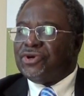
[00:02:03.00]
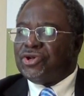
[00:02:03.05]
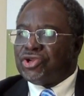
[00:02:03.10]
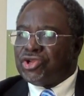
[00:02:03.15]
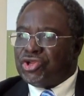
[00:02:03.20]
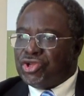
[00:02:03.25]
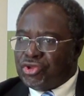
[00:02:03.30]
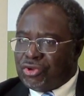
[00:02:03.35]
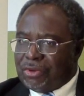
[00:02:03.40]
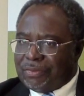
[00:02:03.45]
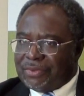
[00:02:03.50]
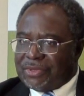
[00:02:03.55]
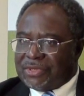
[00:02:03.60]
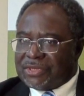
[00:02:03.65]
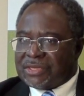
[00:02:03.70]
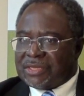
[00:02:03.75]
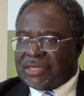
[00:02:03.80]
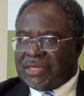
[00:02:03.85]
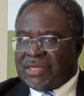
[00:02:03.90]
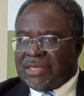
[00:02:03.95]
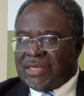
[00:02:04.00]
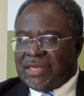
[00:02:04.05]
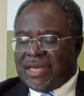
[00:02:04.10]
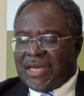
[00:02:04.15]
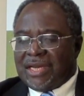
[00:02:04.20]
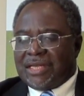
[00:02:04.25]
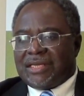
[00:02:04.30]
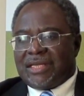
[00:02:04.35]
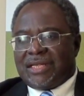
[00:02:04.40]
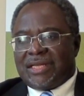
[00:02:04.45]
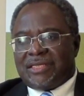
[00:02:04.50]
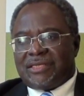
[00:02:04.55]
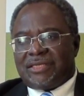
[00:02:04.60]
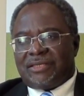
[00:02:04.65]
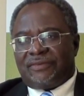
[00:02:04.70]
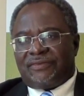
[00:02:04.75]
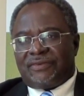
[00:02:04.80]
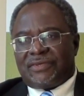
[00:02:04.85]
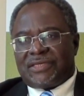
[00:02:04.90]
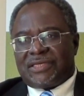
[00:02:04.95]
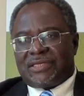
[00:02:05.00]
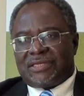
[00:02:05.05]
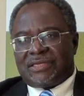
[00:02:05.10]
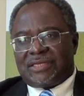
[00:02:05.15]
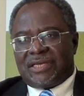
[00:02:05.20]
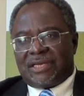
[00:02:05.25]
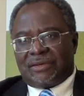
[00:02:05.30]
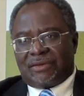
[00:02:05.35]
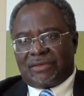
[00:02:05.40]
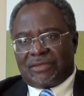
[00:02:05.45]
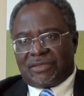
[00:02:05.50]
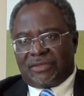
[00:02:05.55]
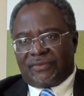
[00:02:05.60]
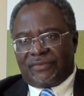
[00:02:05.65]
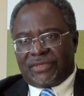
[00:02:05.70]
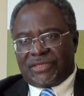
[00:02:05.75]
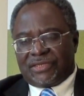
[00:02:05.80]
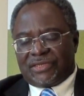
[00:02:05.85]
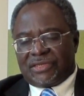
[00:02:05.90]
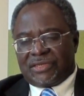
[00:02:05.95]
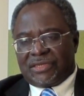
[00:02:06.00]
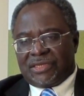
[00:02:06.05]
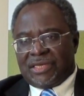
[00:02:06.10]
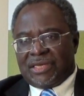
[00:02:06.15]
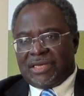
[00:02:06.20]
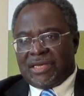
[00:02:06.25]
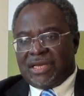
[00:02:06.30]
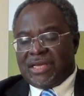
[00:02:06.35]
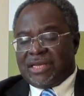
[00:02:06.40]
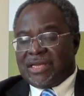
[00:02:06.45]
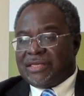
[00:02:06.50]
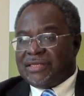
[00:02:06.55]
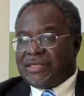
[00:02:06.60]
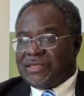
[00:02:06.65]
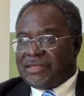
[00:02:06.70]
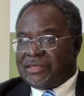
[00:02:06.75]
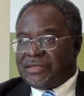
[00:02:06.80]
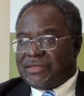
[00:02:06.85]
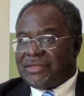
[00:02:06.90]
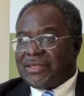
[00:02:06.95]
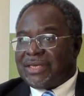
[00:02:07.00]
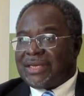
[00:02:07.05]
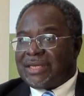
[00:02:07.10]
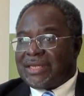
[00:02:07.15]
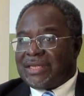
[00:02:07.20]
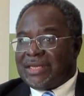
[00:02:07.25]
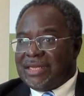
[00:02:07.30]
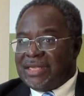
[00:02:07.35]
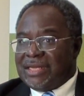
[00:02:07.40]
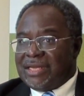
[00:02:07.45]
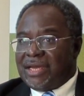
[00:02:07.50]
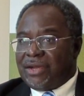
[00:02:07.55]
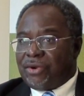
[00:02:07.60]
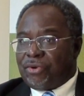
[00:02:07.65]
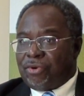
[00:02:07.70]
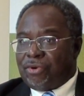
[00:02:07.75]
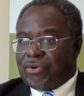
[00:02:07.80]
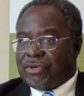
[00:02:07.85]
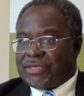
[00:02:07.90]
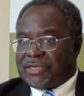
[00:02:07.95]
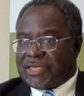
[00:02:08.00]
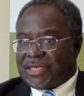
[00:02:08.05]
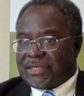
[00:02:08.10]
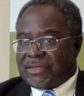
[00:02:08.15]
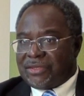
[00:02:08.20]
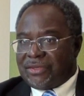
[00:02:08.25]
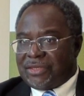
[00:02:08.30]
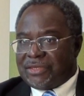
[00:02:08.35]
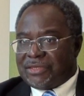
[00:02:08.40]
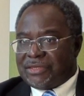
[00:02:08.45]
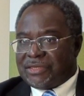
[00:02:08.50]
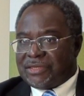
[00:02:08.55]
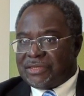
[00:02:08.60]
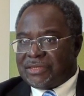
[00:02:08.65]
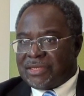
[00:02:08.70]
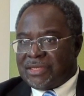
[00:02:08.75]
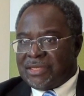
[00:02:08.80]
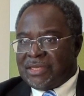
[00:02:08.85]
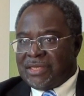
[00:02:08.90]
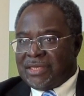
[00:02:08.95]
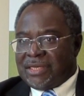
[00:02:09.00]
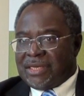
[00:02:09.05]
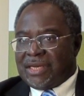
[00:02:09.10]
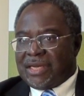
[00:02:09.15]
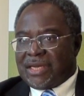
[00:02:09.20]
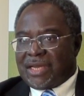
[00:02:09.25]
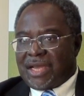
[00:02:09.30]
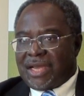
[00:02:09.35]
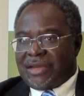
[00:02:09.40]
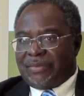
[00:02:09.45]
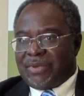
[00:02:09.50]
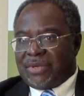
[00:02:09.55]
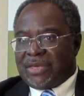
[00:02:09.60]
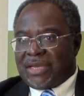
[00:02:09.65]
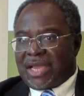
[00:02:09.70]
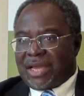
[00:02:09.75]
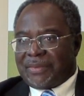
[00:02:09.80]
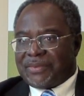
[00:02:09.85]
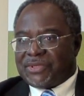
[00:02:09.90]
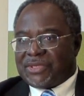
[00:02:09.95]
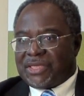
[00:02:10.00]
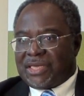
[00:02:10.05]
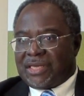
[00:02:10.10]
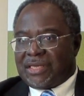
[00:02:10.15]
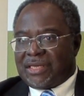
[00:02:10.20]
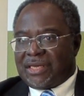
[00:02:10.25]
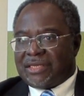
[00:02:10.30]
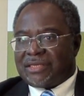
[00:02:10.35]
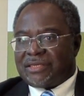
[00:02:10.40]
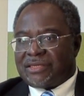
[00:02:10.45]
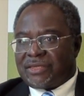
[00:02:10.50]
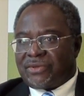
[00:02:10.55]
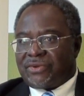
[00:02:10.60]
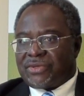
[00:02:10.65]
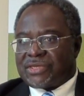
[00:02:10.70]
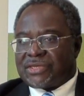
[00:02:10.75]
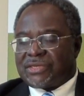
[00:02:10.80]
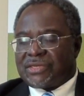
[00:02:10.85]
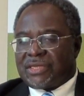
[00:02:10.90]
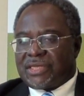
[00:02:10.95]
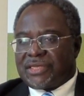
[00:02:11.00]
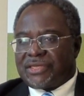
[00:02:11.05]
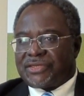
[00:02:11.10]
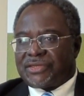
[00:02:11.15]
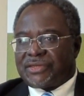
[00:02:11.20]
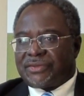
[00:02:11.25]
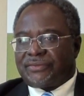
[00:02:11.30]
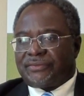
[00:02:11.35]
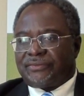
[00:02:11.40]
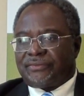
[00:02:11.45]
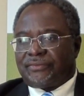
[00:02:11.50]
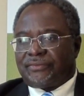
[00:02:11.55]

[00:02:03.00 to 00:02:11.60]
renewables and energy efficiency and conservation, in addition to cleaner coal technologies and carbon capture and sequestration.